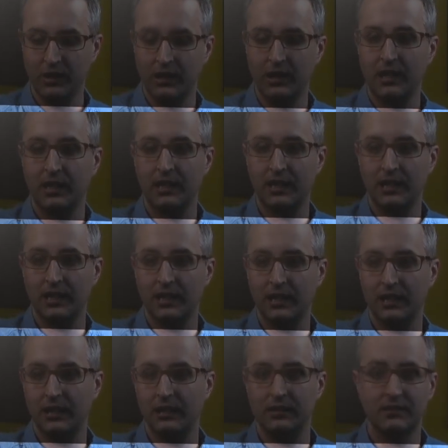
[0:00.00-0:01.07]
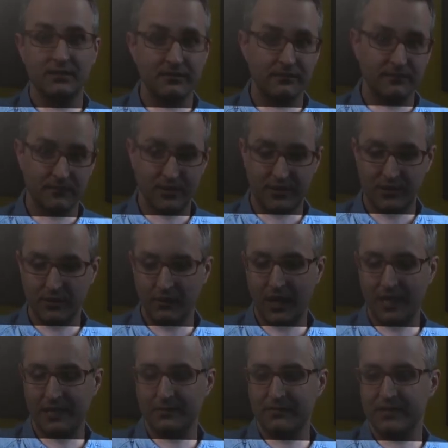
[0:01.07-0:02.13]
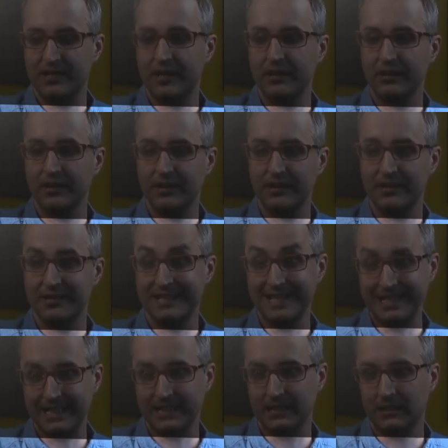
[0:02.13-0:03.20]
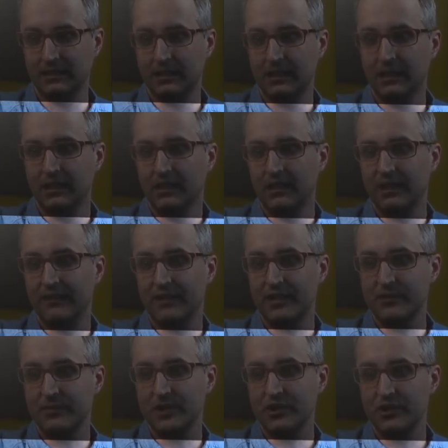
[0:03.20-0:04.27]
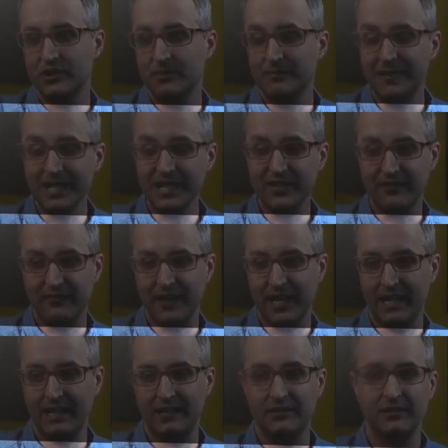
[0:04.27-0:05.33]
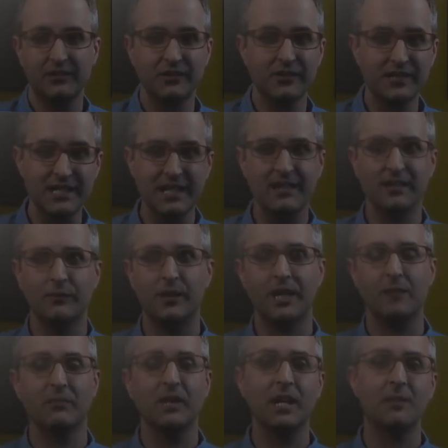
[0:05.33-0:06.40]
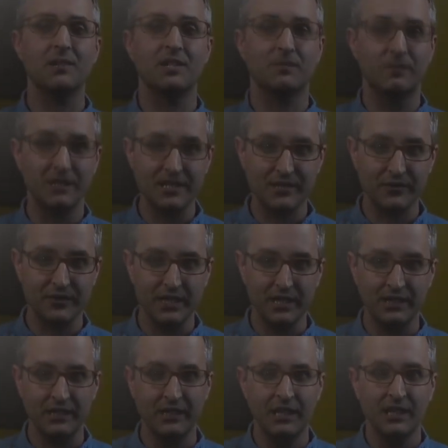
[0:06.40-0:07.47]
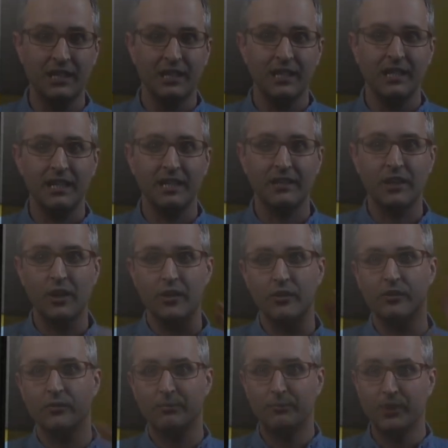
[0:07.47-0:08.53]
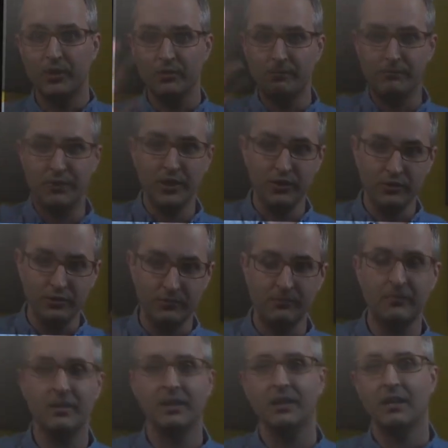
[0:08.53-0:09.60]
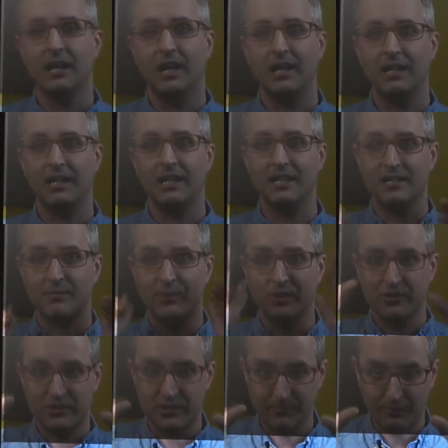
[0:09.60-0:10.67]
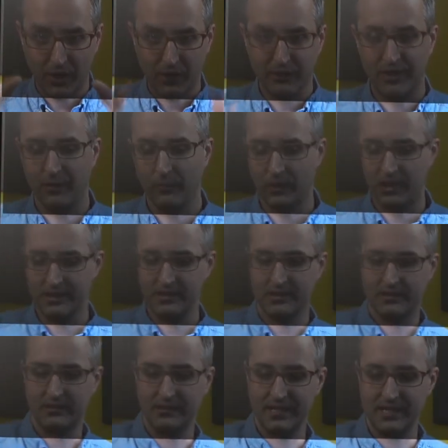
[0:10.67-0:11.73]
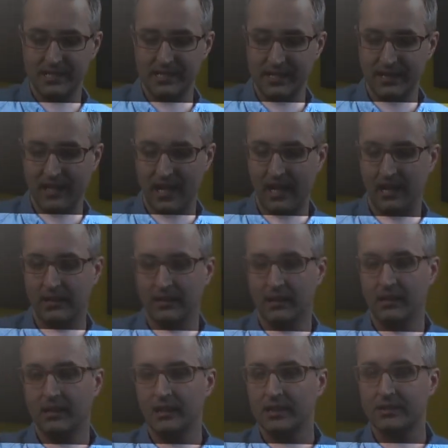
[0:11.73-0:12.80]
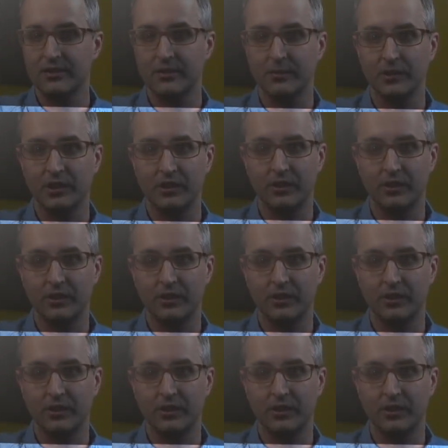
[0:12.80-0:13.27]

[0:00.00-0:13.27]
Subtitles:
items that are in the scene. If I switch to mix fade, you'll see that when I bring up a split screen, it goes boom, boom, as opposed to both at once. So let's see that. So I'm going to go